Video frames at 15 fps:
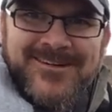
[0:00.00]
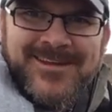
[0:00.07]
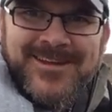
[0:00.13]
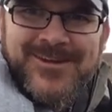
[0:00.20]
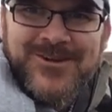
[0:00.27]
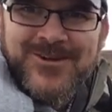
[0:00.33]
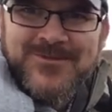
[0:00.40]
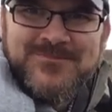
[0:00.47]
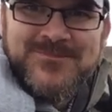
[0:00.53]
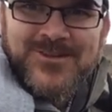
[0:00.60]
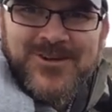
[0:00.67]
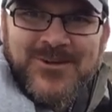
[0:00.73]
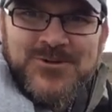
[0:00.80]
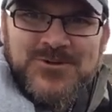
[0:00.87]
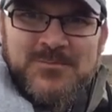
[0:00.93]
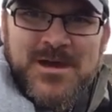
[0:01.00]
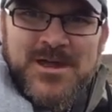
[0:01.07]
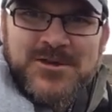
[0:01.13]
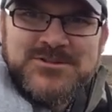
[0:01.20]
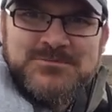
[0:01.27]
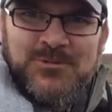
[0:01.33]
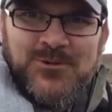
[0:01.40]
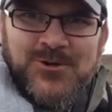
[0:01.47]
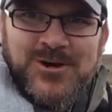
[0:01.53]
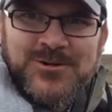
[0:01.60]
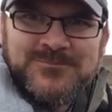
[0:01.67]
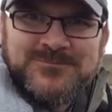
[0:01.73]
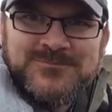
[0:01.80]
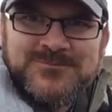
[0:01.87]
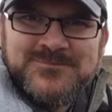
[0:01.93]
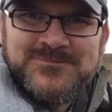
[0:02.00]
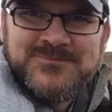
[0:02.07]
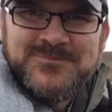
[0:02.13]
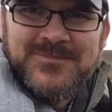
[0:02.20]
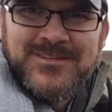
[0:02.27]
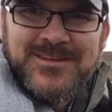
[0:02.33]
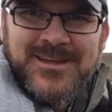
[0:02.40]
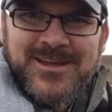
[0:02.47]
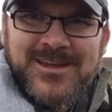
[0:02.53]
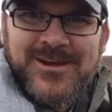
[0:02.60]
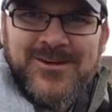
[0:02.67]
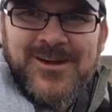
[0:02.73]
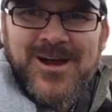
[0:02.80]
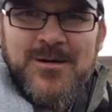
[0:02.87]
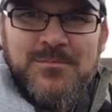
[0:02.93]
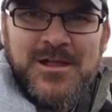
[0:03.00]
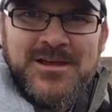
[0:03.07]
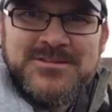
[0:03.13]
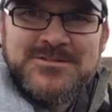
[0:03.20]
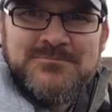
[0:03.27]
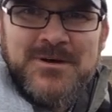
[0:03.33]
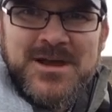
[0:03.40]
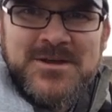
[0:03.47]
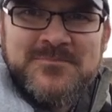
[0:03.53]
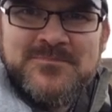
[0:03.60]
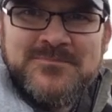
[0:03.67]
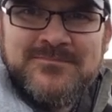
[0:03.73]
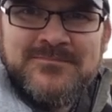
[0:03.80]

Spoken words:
here on New Man Explorer. Take care and God bless. Bye.